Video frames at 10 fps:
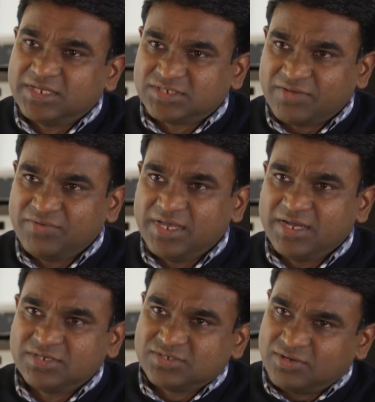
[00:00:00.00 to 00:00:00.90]
HIV
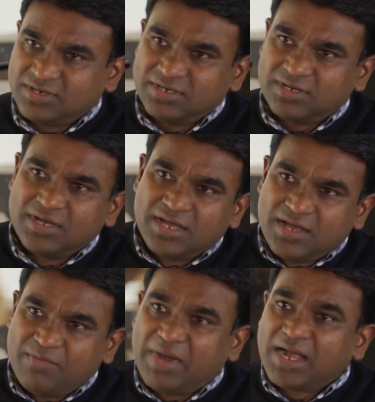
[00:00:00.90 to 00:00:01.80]
AIDS or
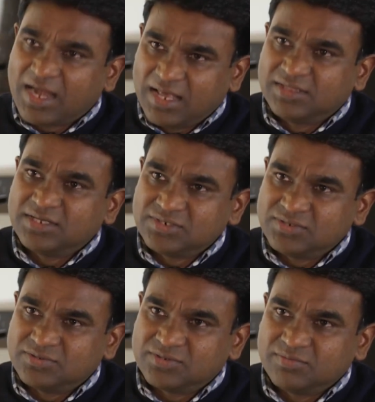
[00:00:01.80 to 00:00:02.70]
mental health
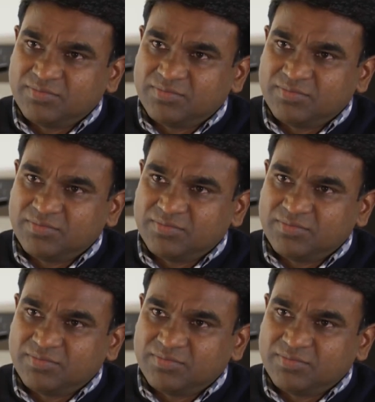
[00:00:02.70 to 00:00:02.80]
issues,